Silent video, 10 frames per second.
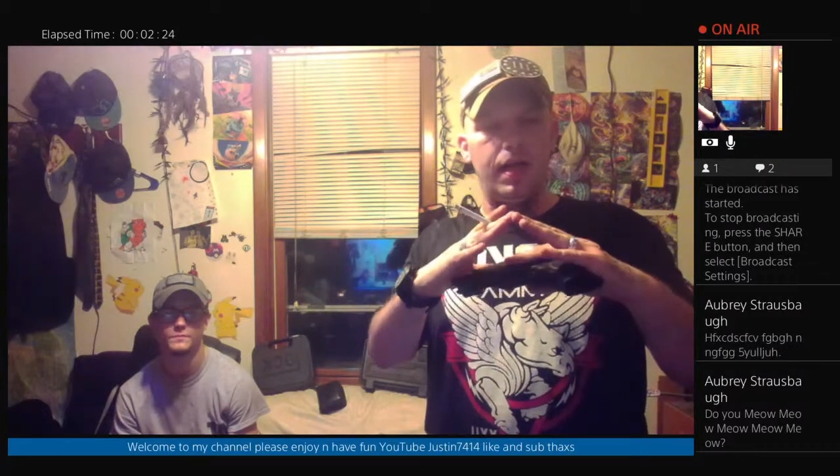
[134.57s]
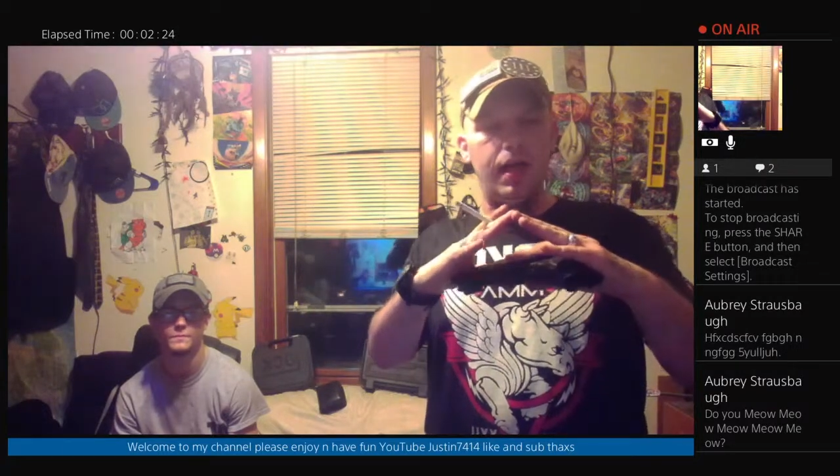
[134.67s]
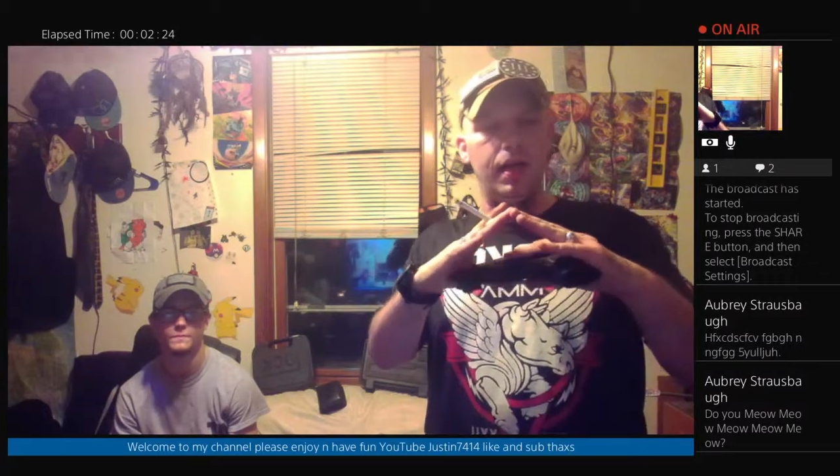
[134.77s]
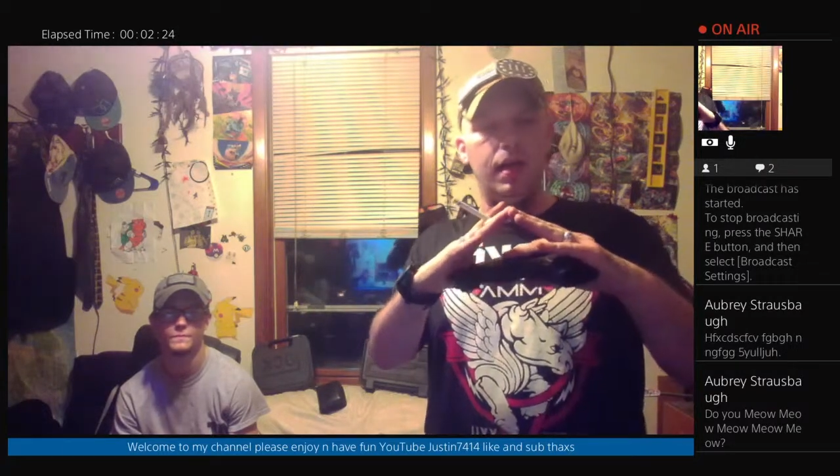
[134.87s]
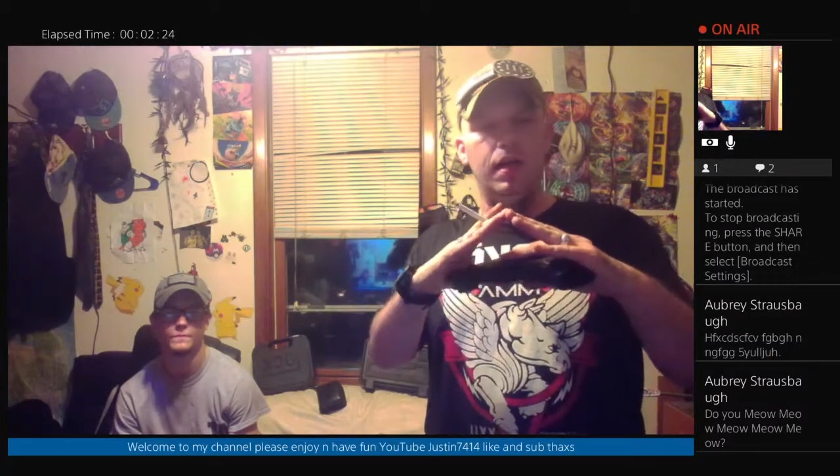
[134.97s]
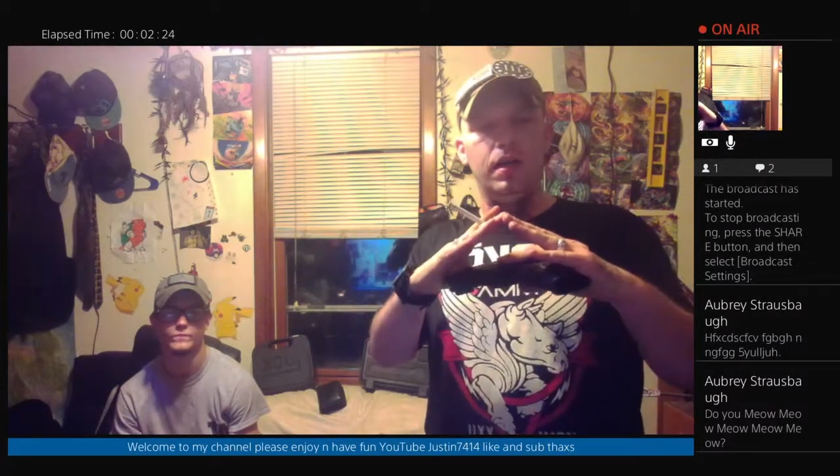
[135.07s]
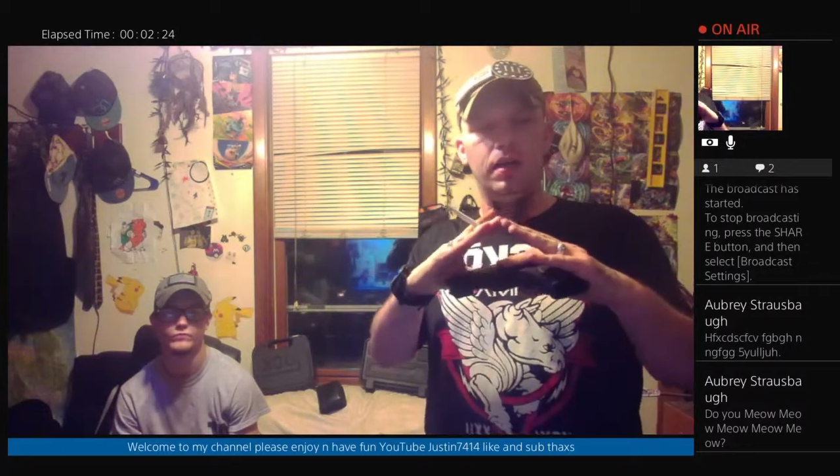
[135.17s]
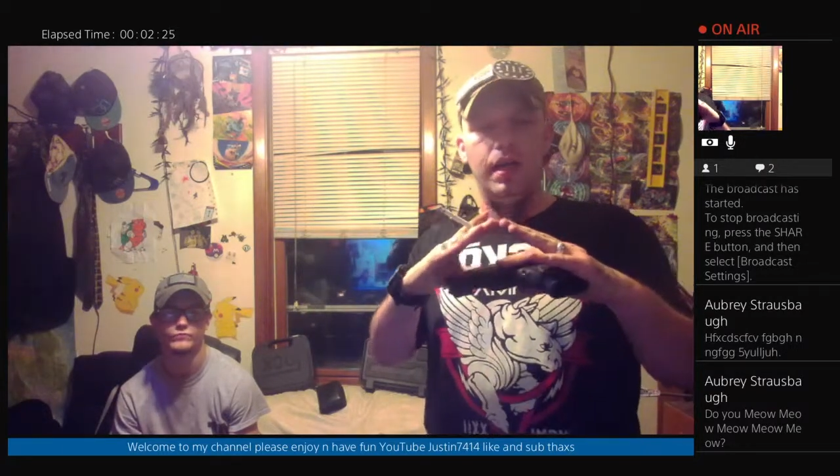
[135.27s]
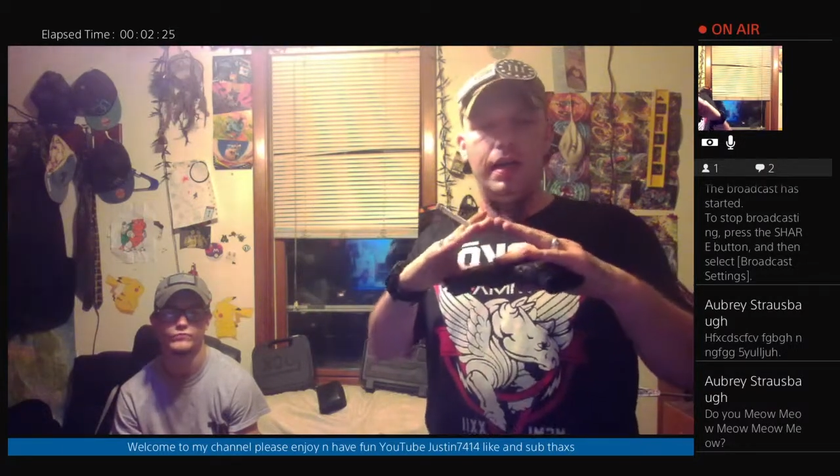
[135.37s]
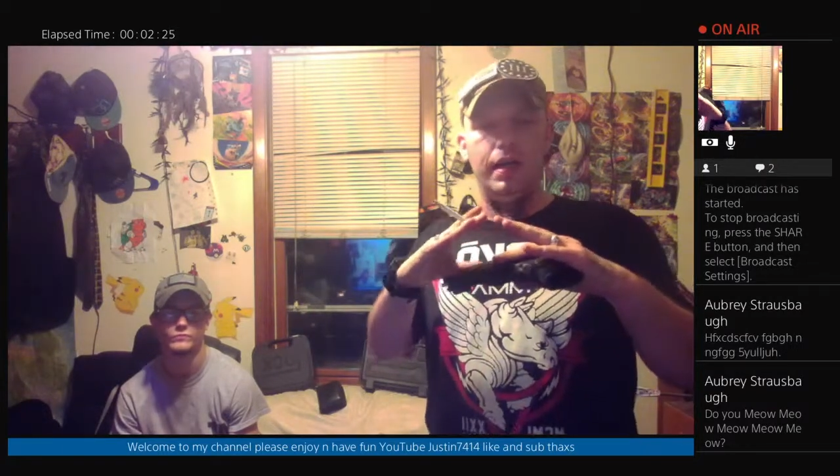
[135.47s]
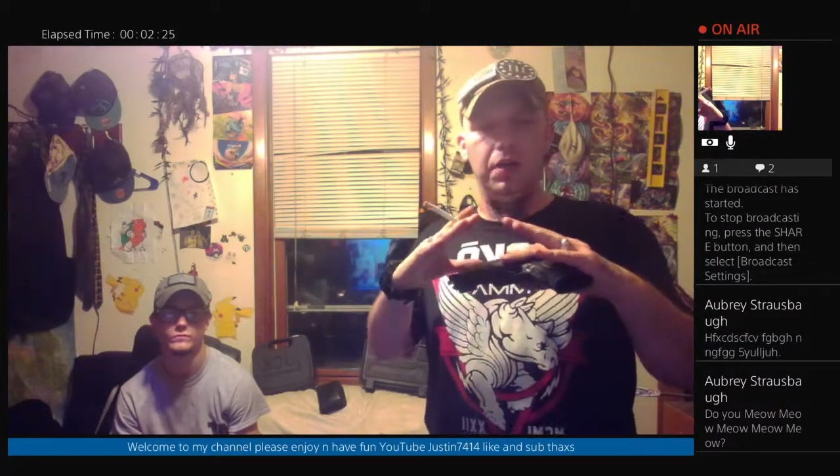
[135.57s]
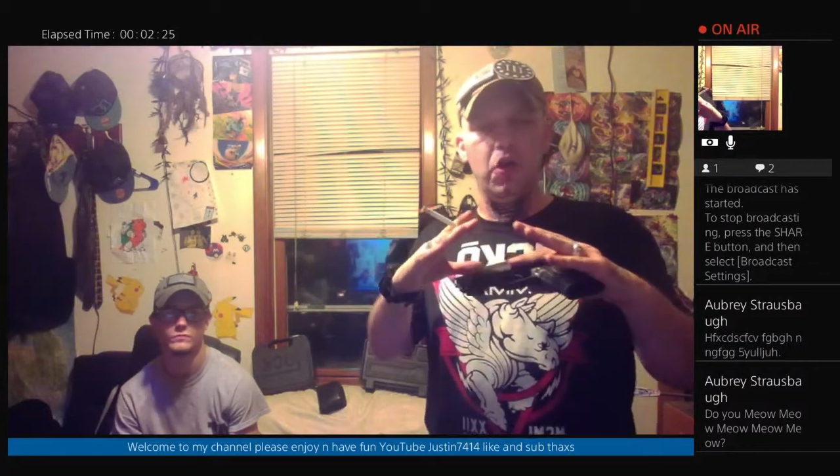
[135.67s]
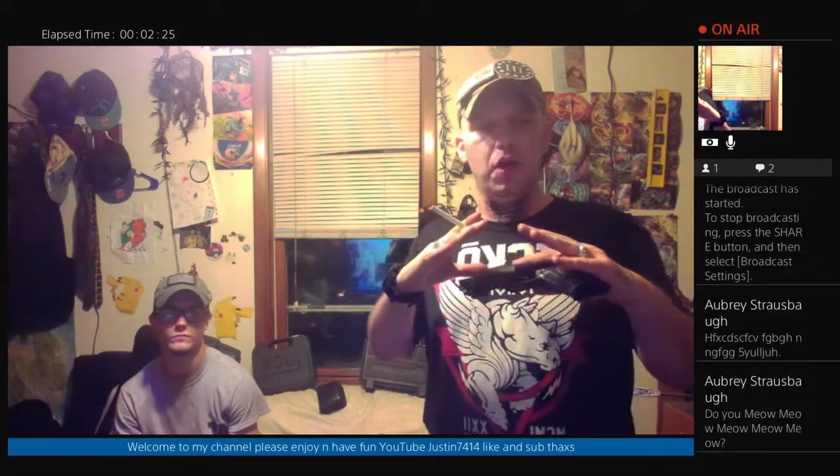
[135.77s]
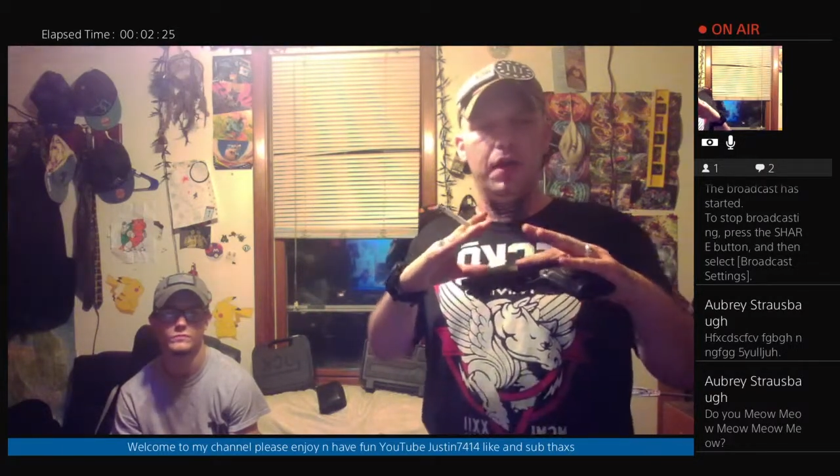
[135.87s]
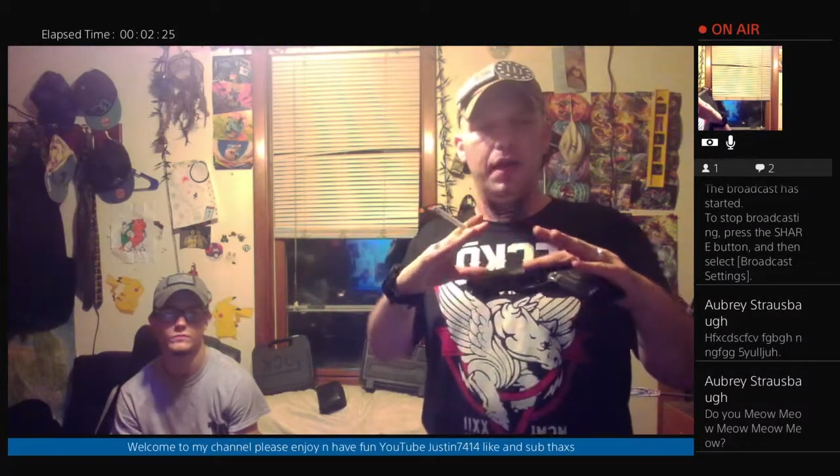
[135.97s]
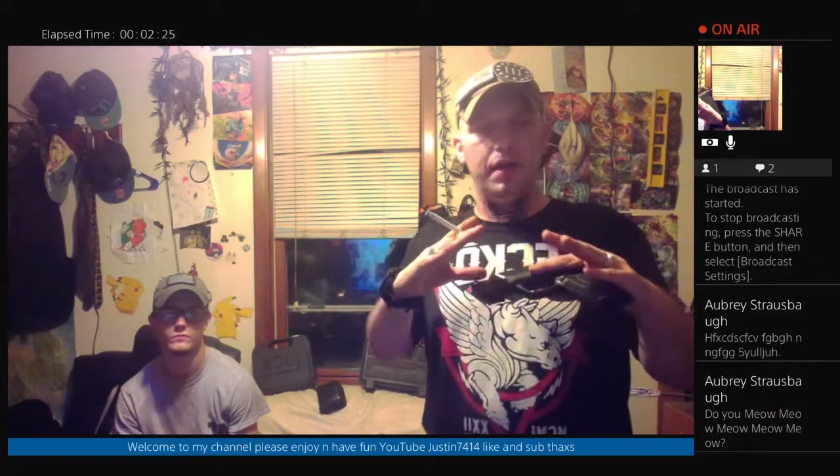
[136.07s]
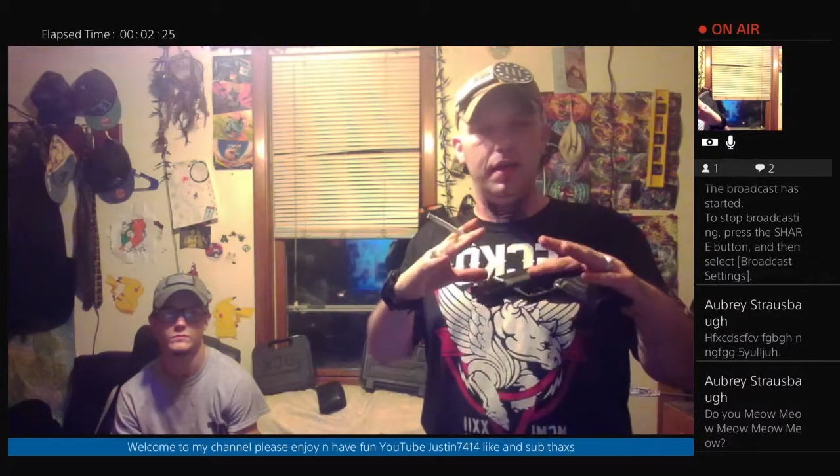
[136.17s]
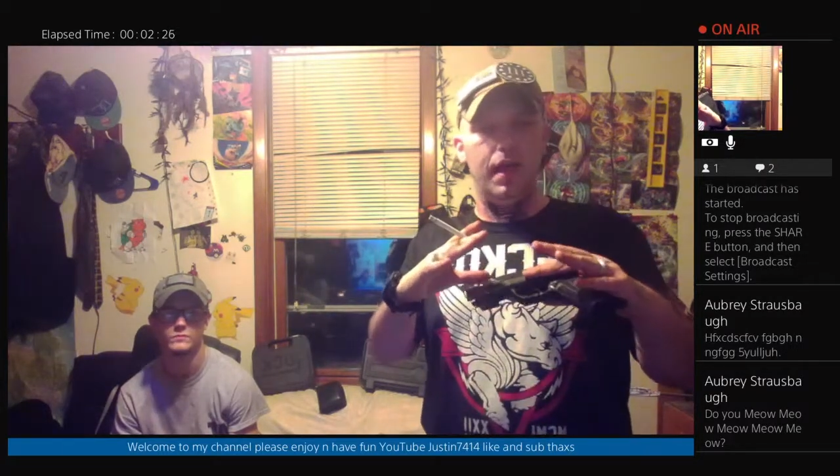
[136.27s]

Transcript: kind of like an elongated